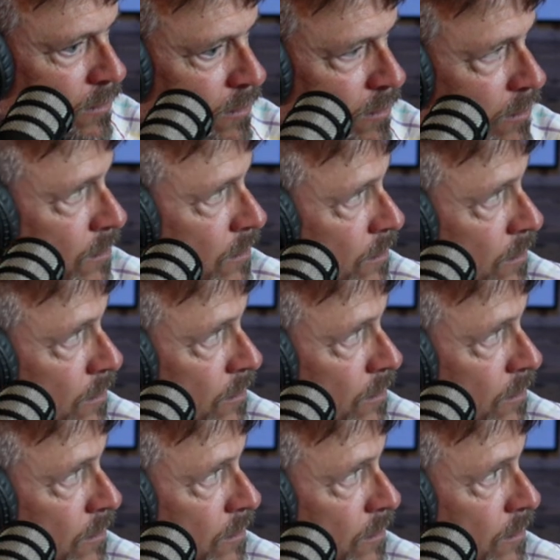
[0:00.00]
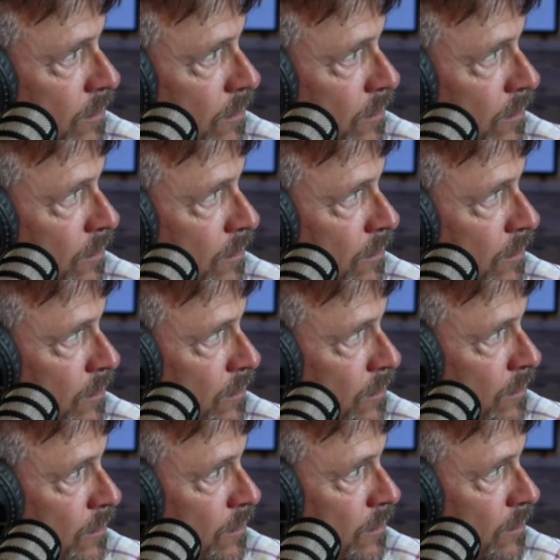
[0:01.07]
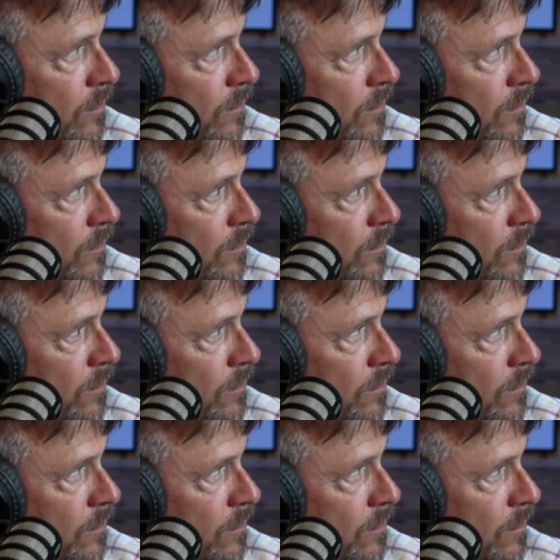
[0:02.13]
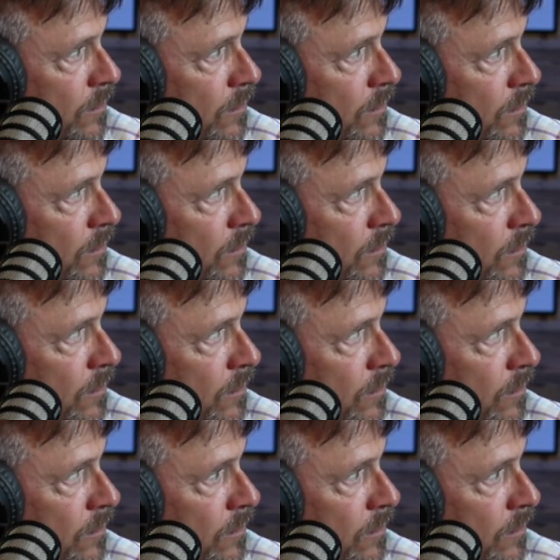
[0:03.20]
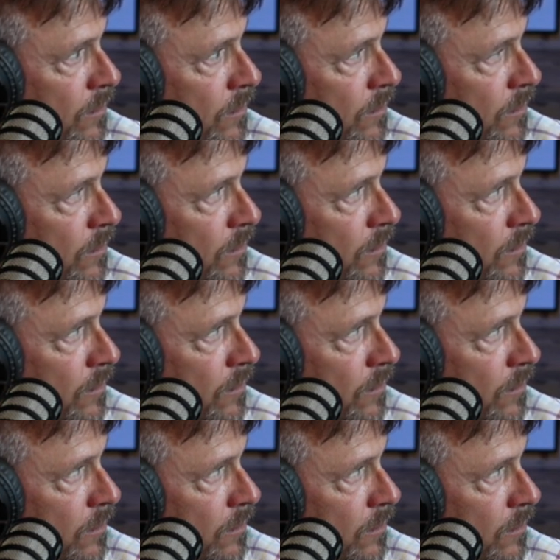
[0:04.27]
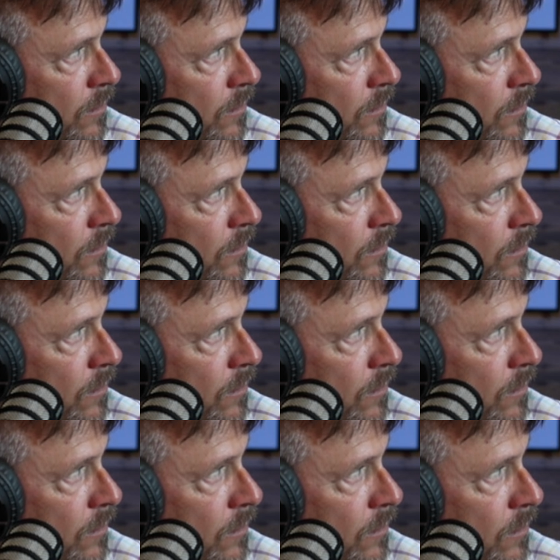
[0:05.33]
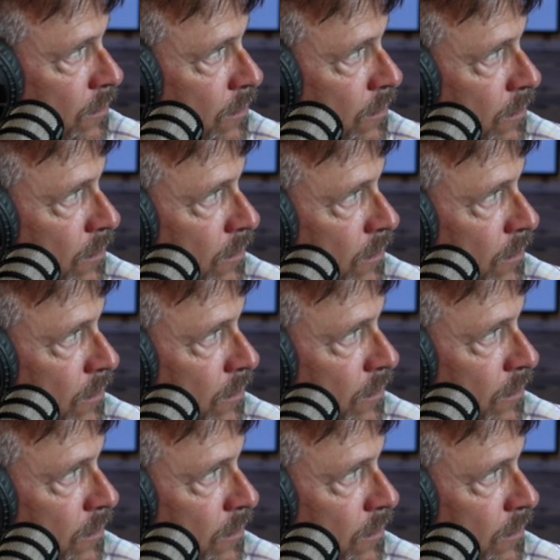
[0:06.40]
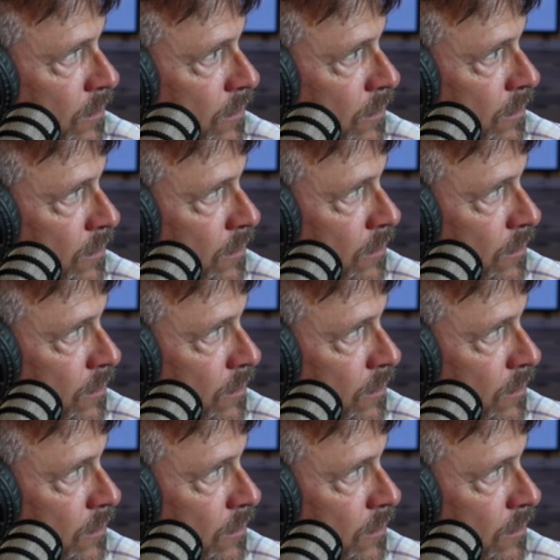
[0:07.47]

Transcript: No words are spoken by the person on screen.